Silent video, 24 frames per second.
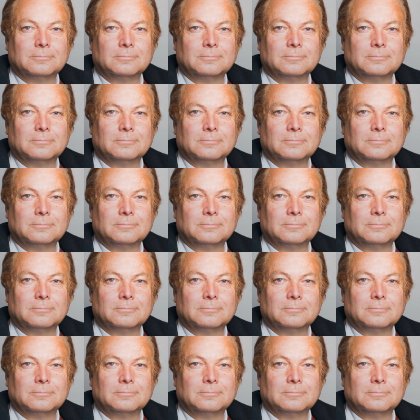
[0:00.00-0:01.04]

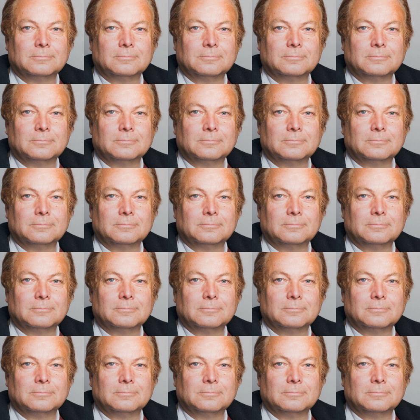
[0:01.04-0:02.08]

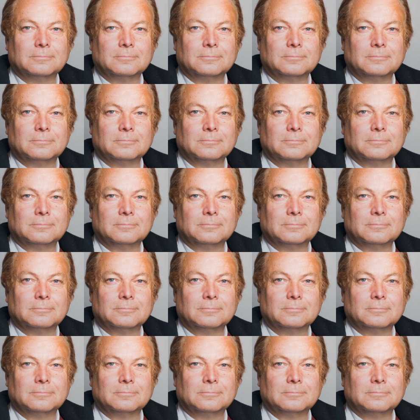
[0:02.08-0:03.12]

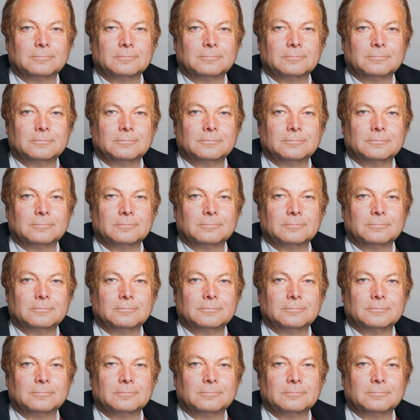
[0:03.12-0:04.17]

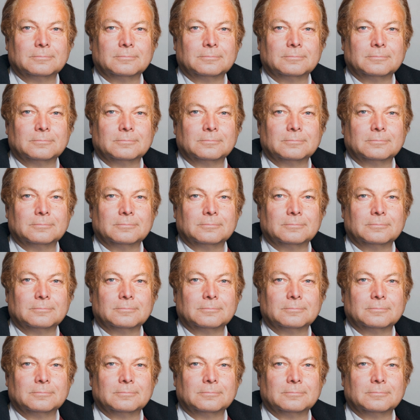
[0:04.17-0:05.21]

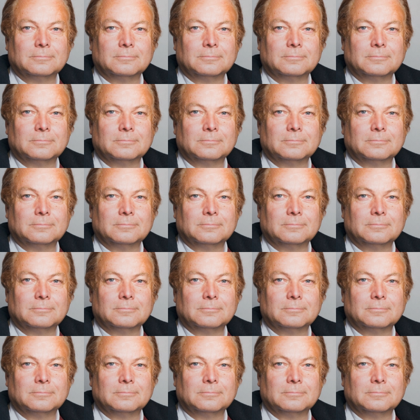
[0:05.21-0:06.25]

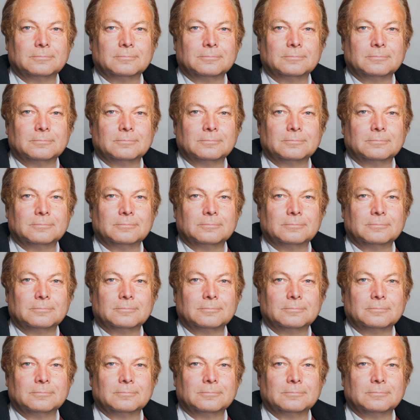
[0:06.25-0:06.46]
(no lip movement)